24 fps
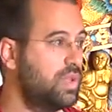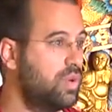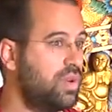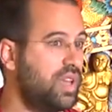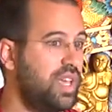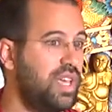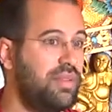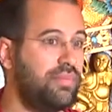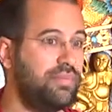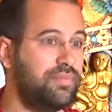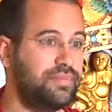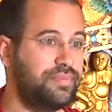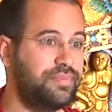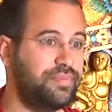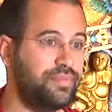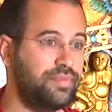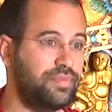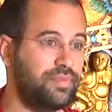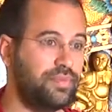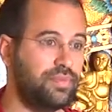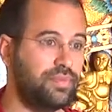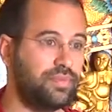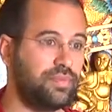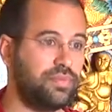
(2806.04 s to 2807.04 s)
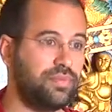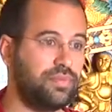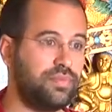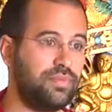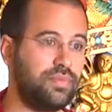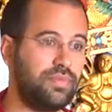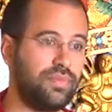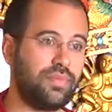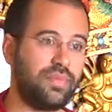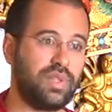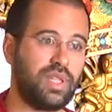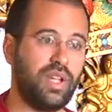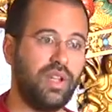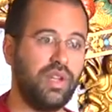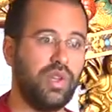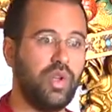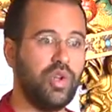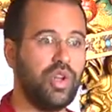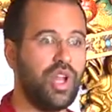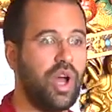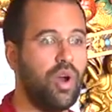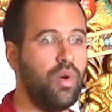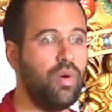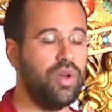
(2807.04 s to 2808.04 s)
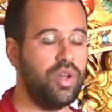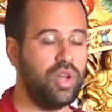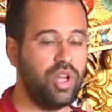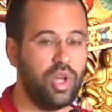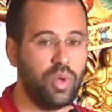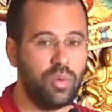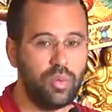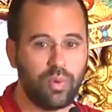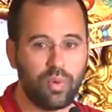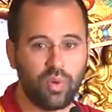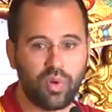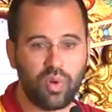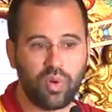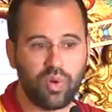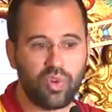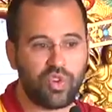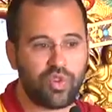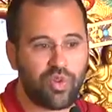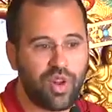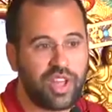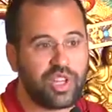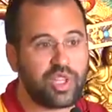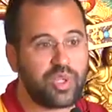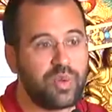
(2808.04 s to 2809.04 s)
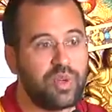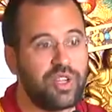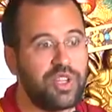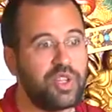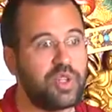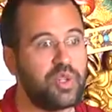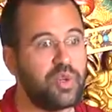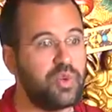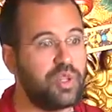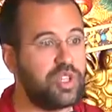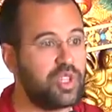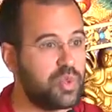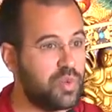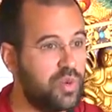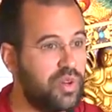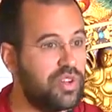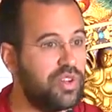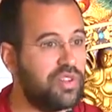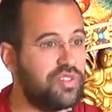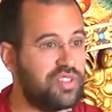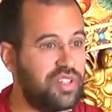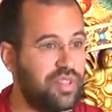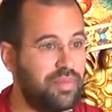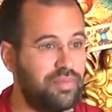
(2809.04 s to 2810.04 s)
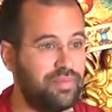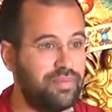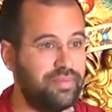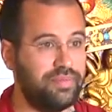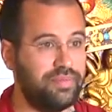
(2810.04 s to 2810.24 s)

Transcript: Okay. So now we'll go gradually through each one of them.